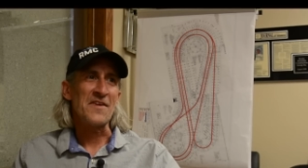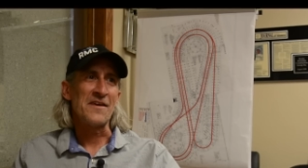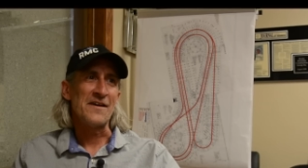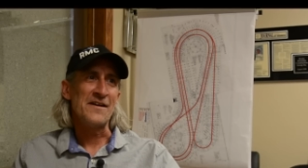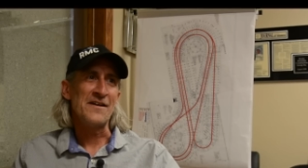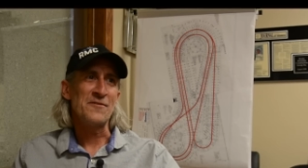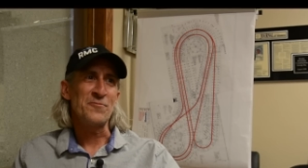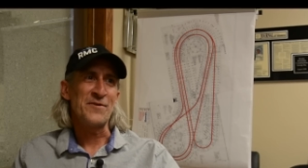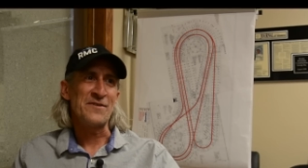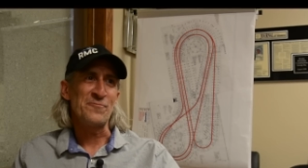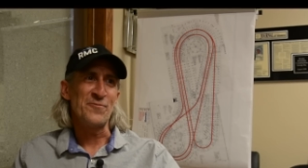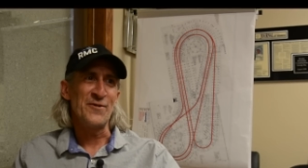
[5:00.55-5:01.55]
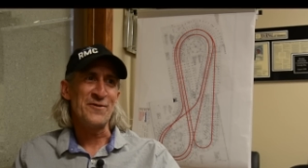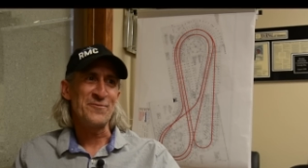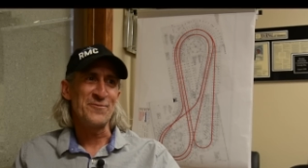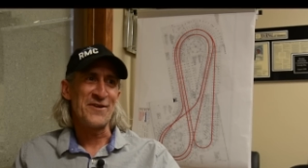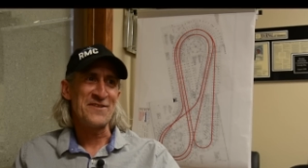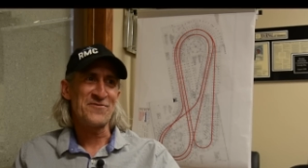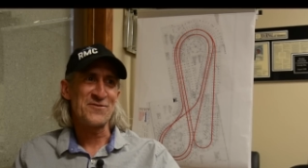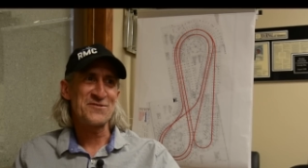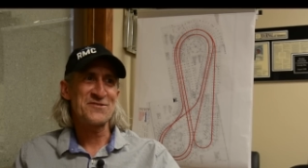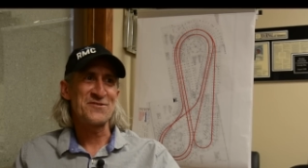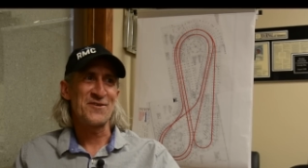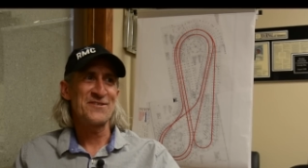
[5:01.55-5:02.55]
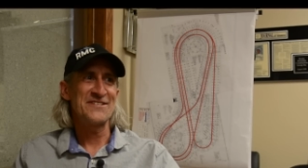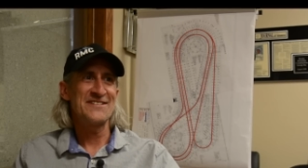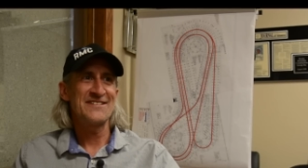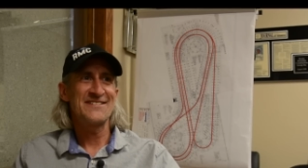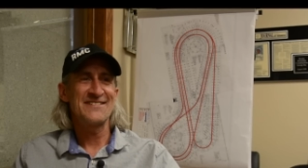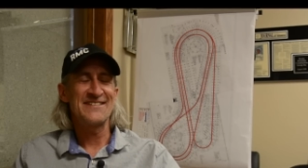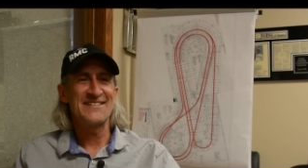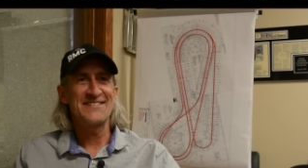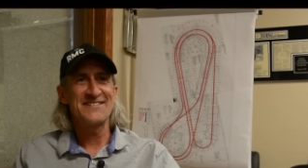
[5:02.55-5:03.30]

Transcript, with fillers: Uh, when, well, when I first started uh,